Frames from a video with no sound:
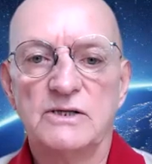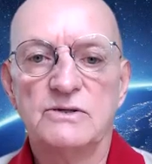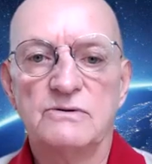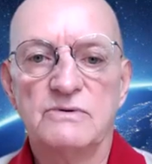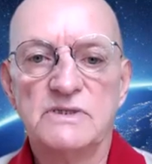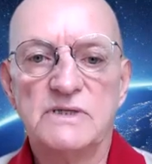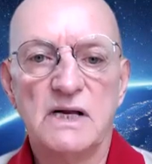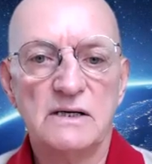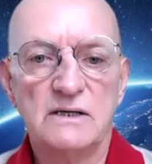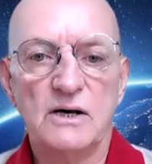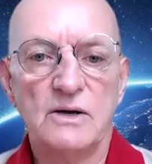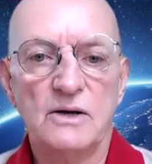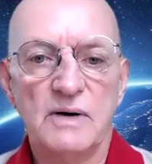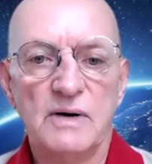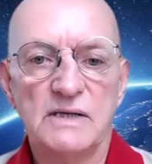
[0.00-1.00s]
to resent
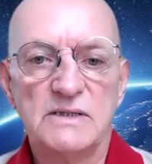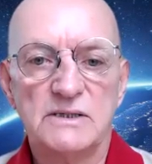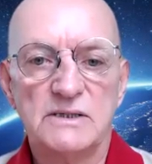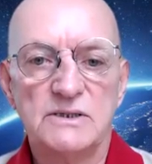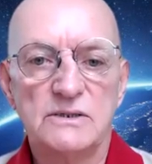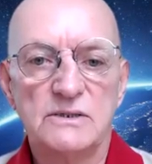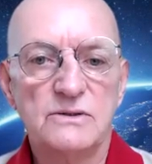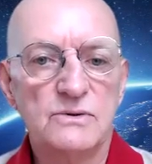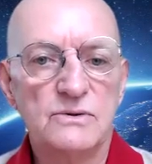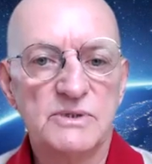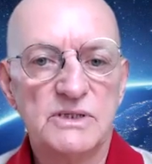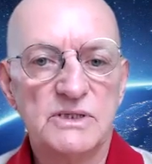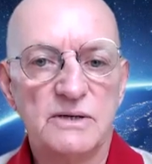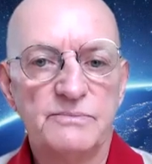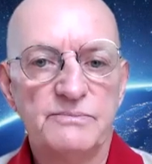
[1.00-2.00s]
globalization
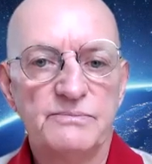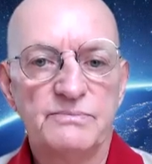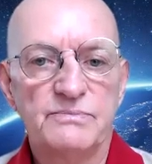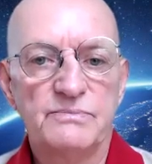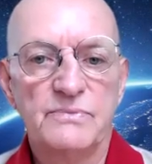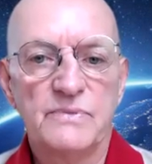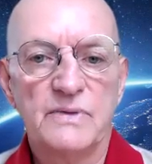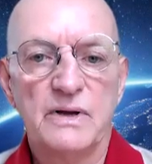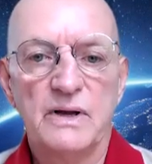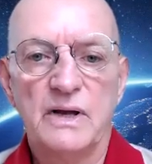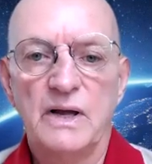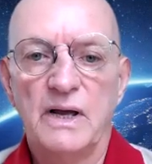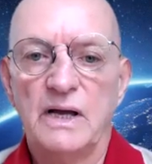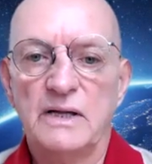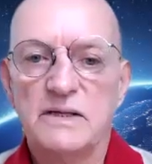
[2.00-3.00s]
enormously.
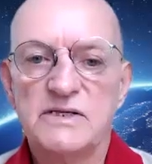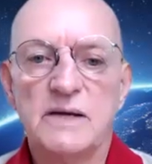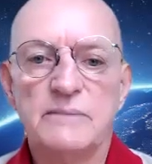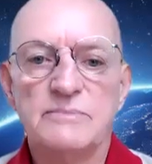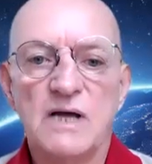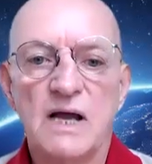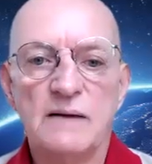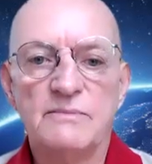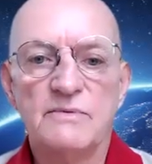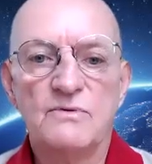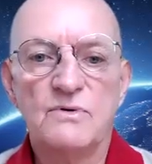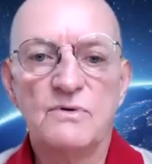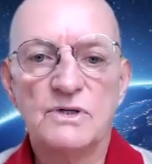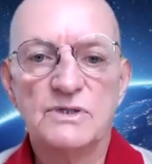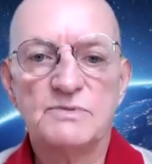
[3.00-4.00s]
At the same time, of
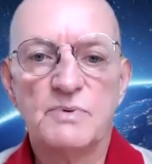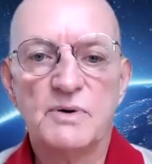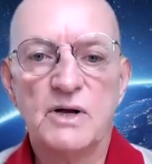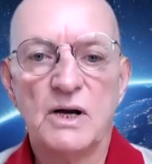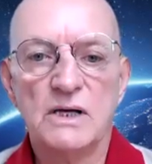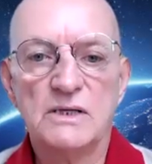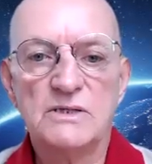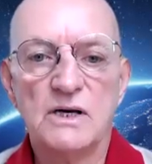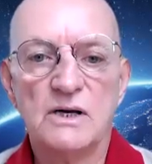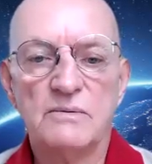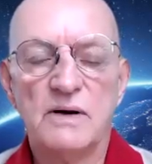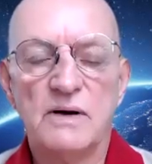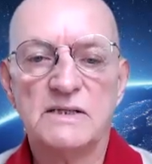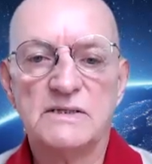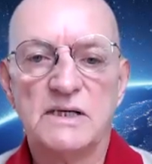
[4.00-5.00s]
course, because
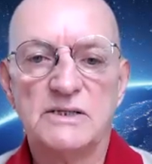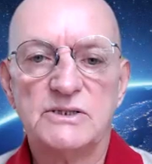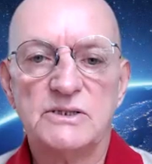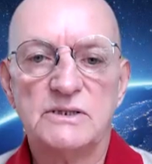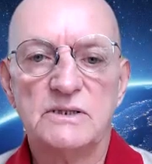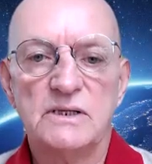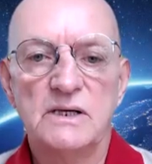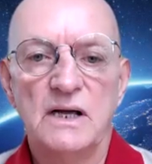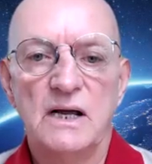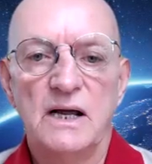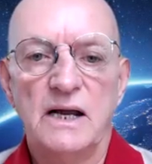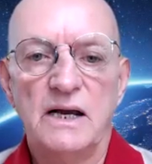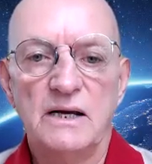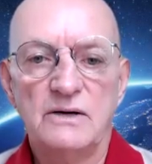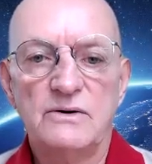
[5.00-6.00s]
globalization
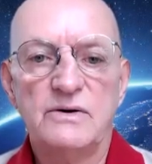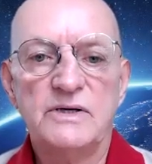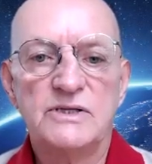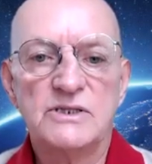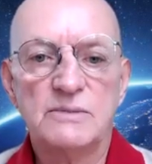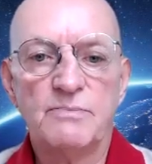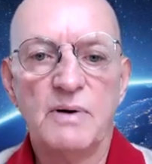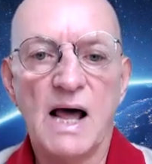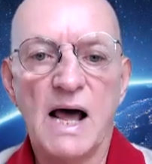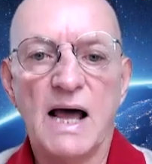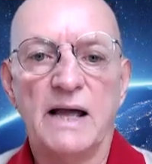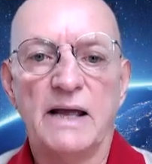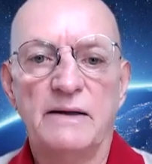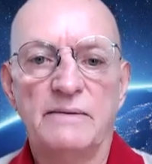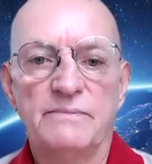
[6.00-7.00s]
increased
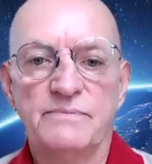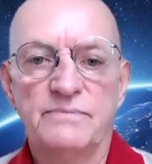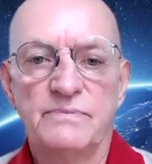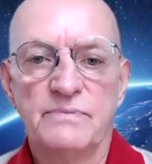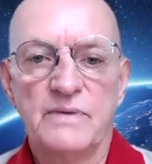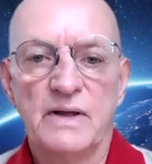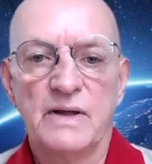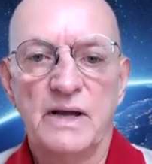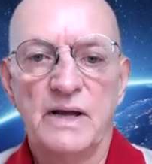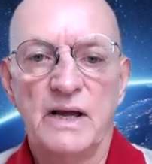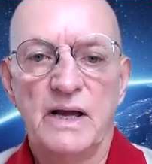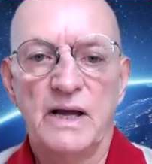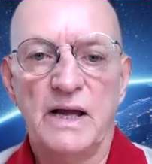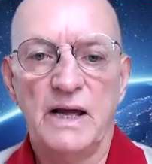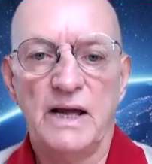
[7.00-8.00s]
supply
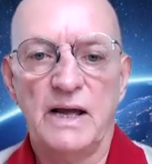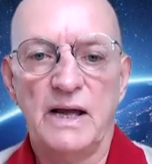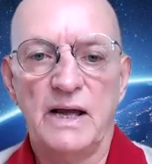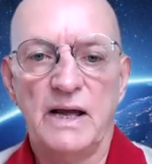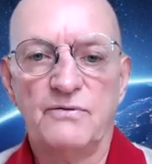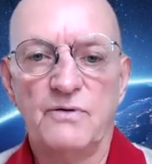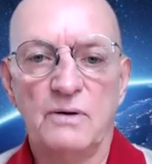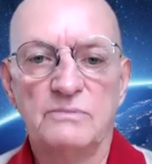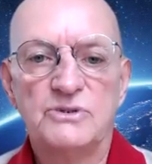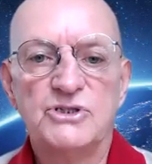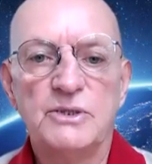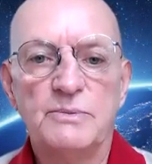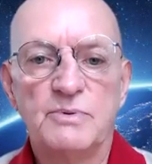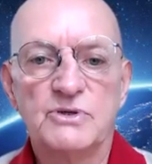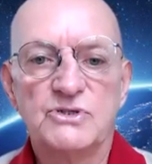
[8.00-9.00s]
from
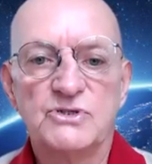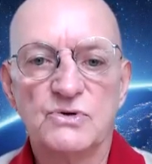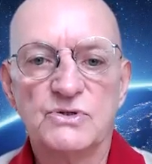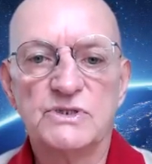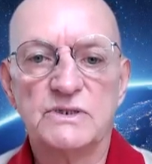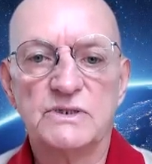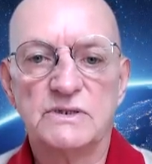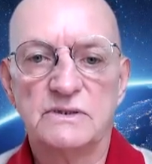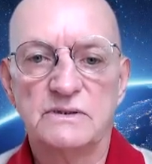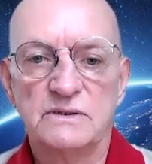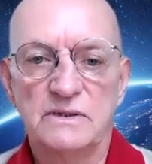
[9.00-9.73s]
cheaper sources